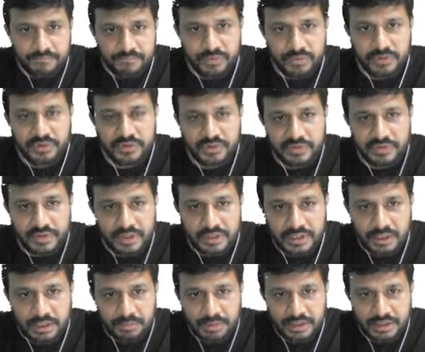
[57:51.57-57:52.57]
This is
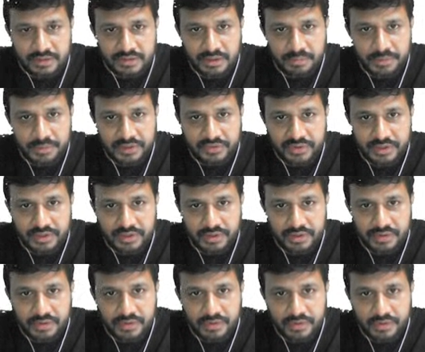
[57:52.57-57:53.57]
nothing but summation
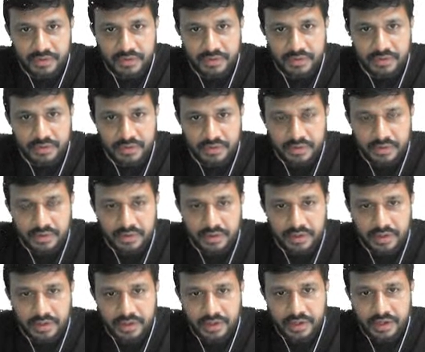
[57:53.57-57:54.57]

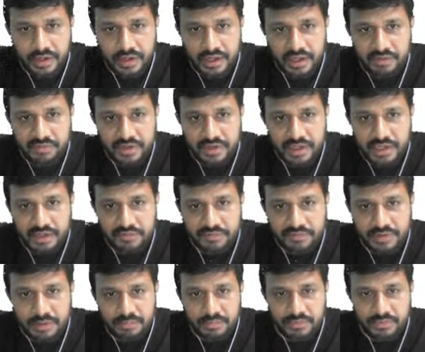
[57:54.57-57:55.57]
k varying
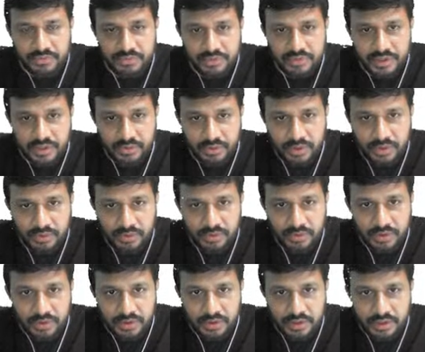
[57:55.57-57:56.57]
from 0 to
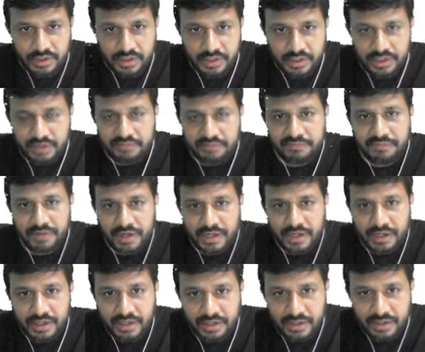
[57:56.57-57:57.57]

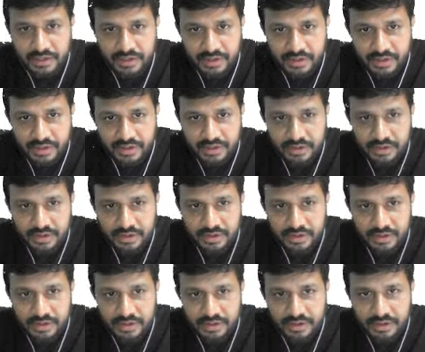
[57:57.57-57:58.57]
infinite
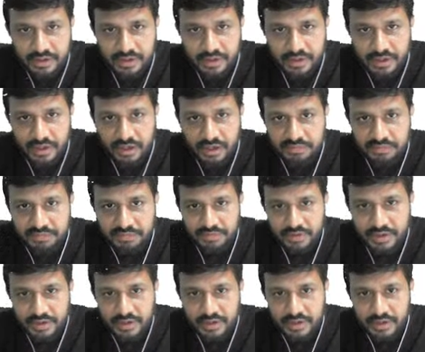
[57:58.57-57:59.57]
del of
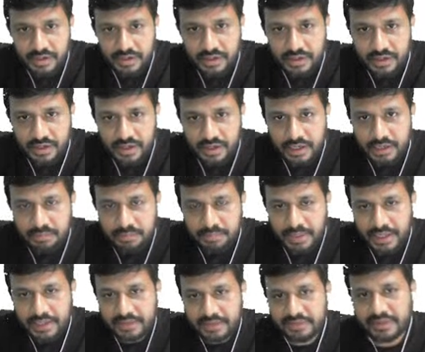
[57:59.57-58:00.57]
n
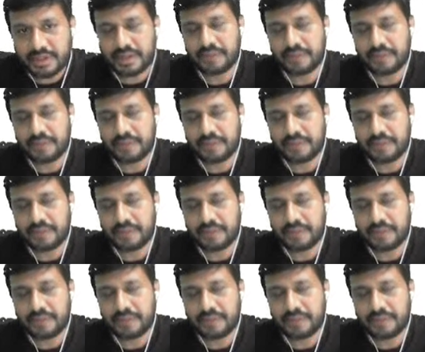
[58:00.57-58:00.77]
minus k.